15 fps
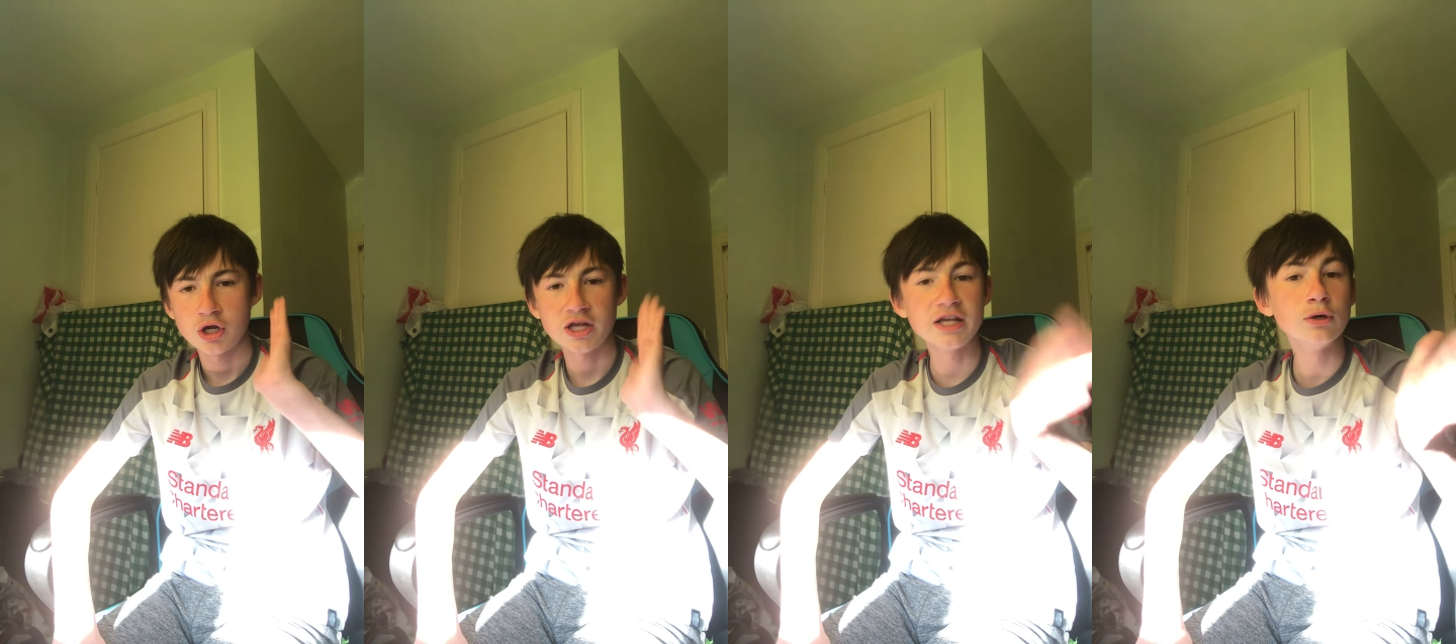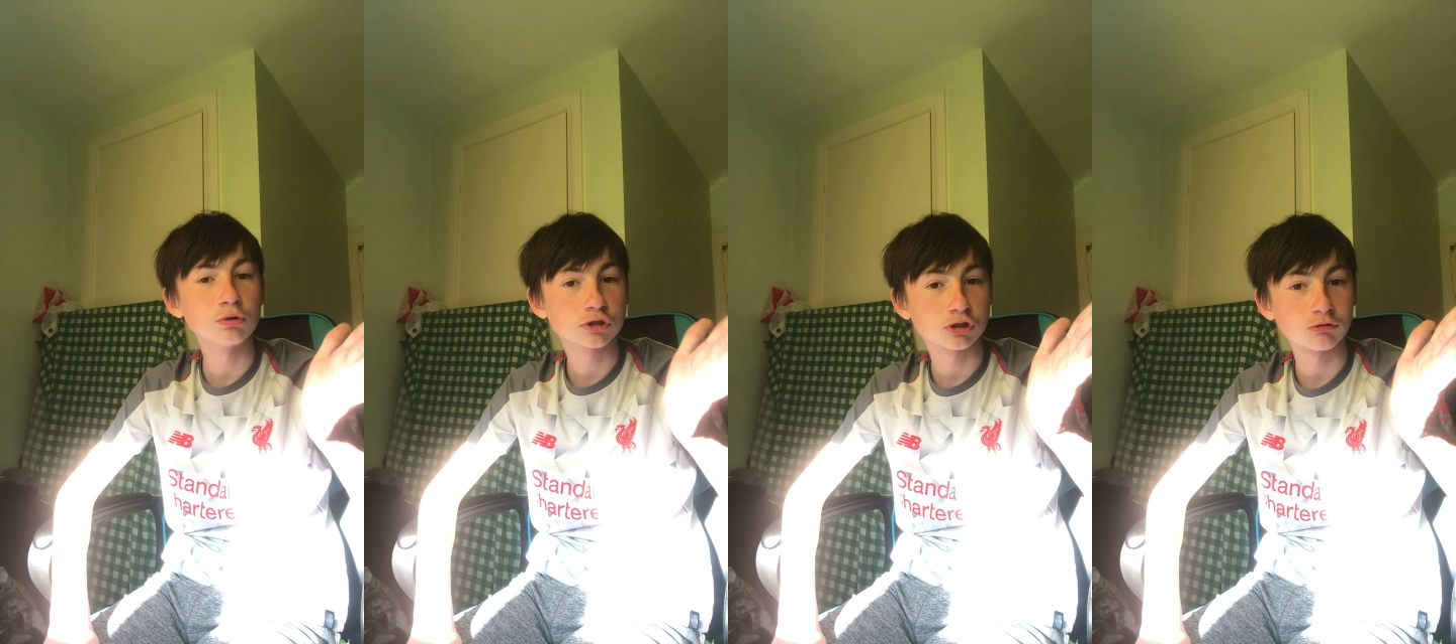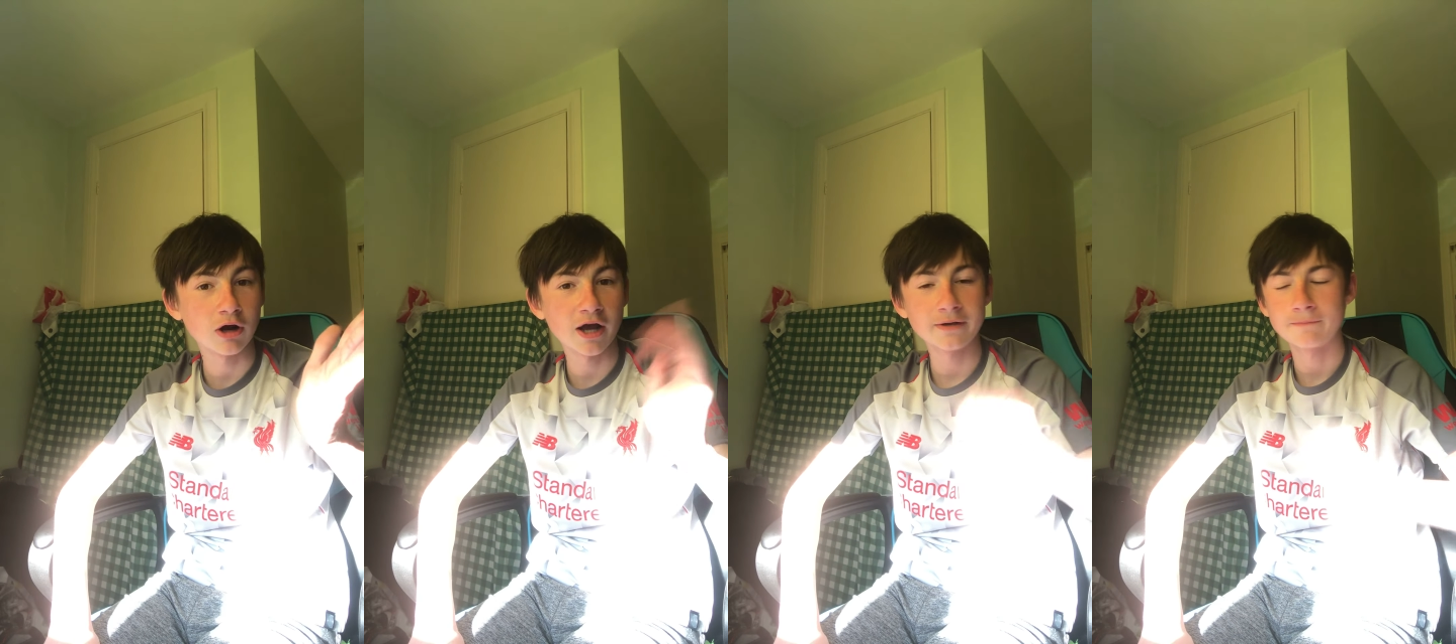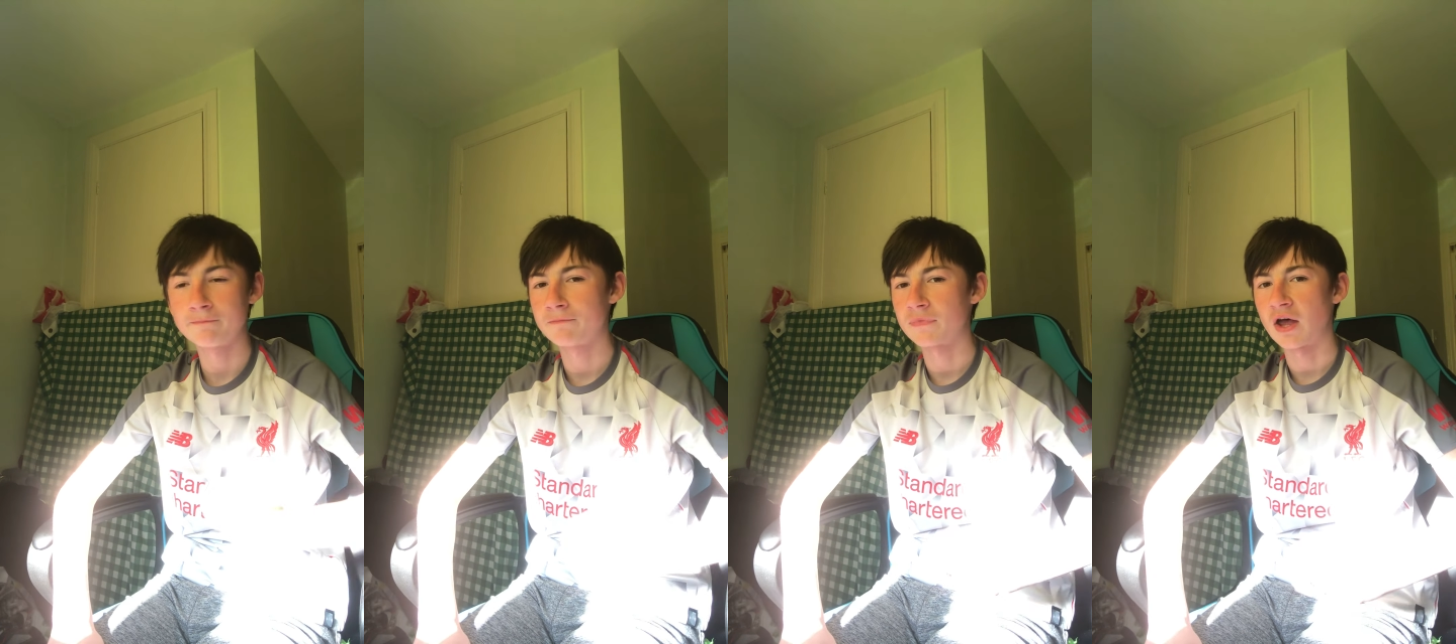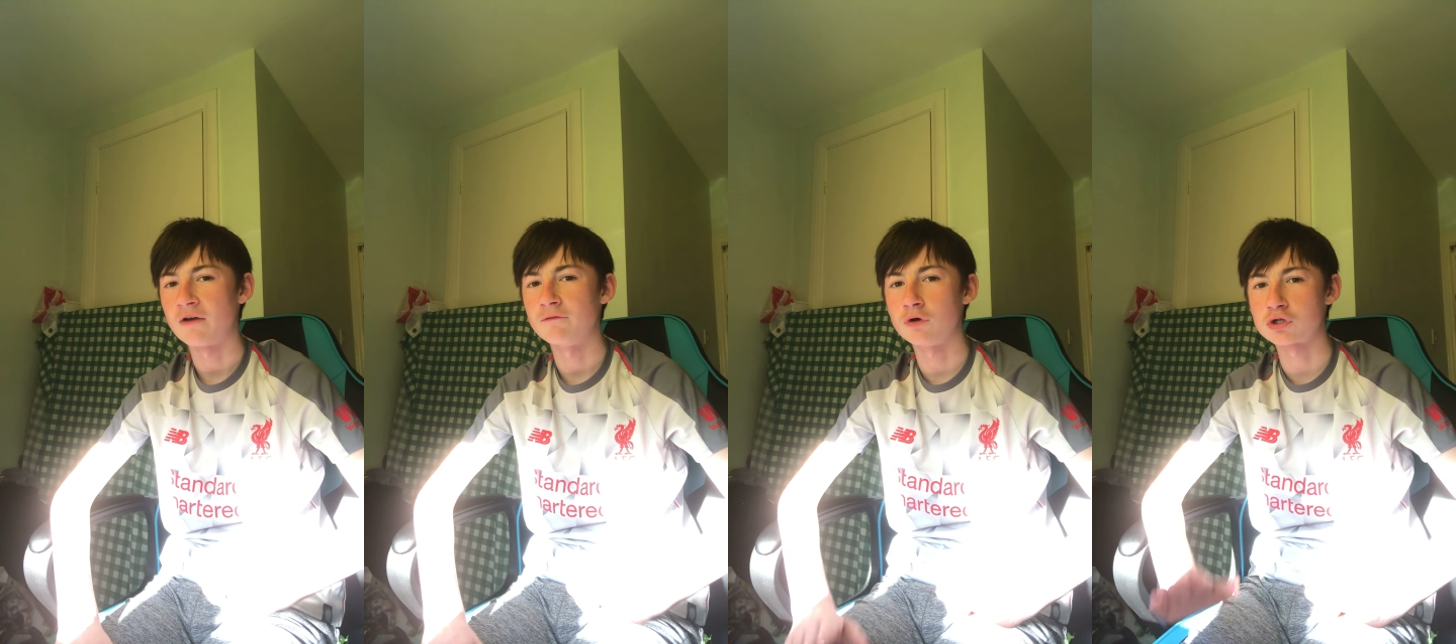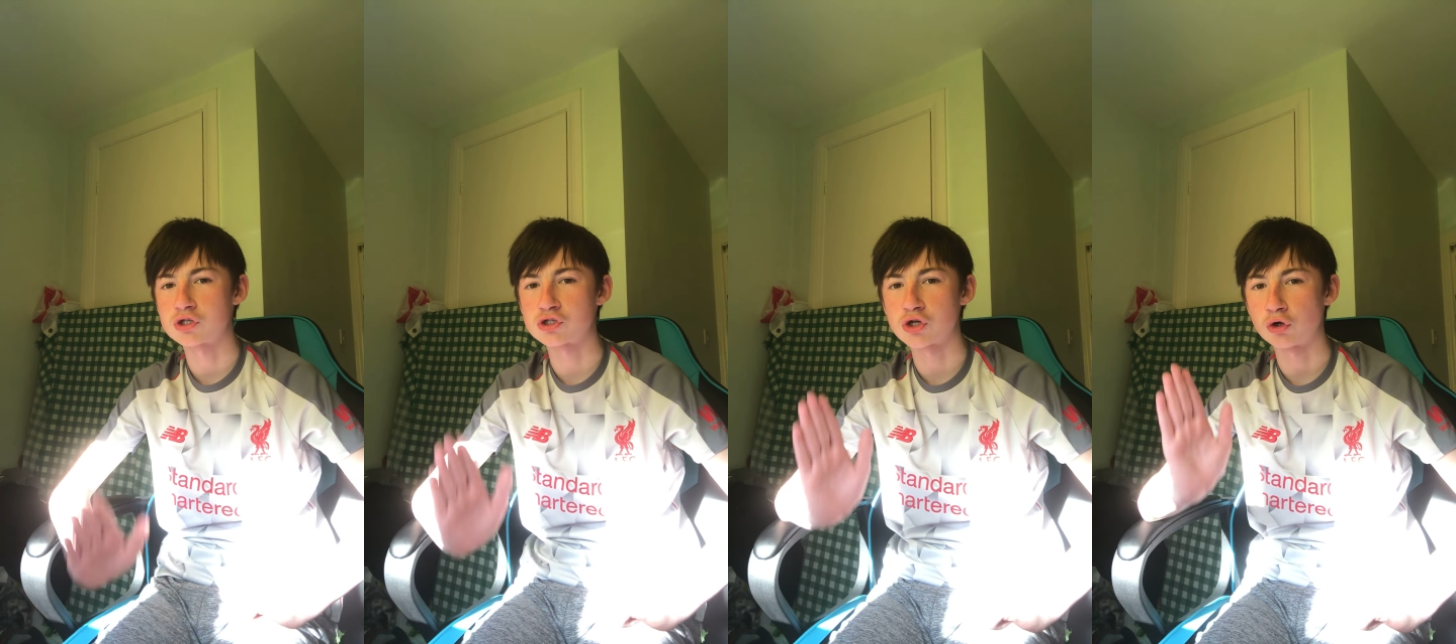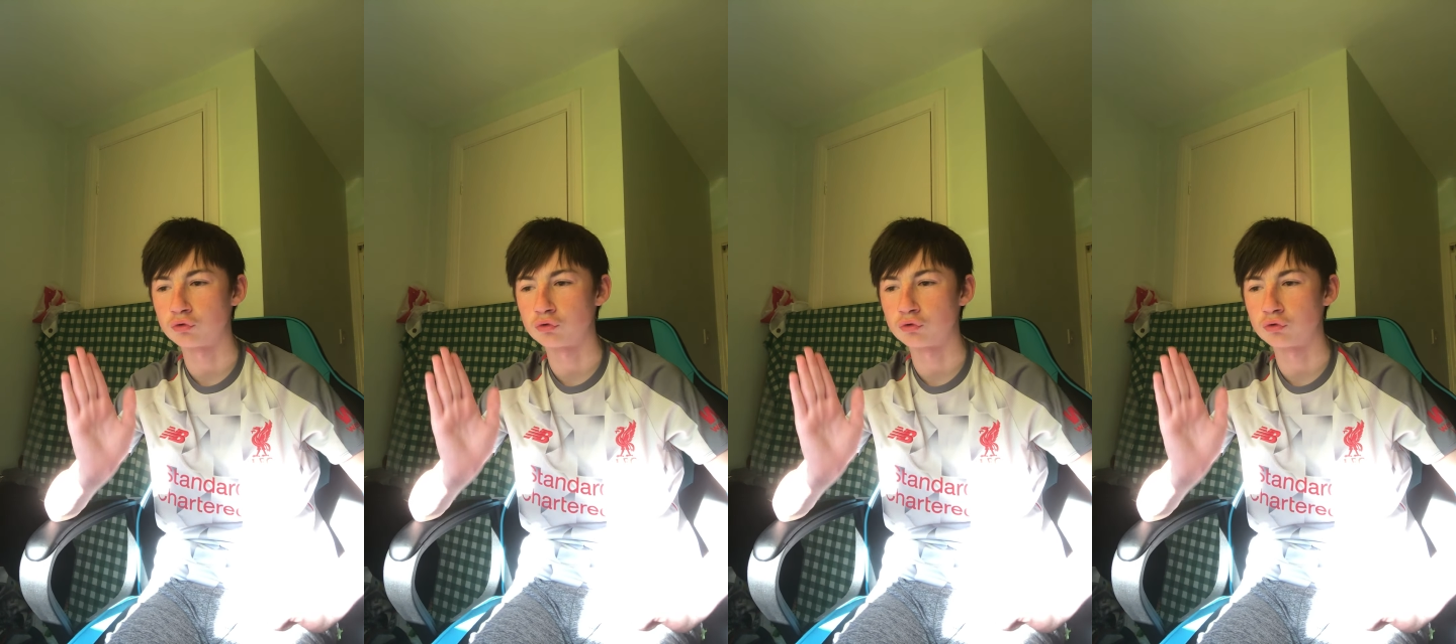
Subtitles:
Io Shirai versus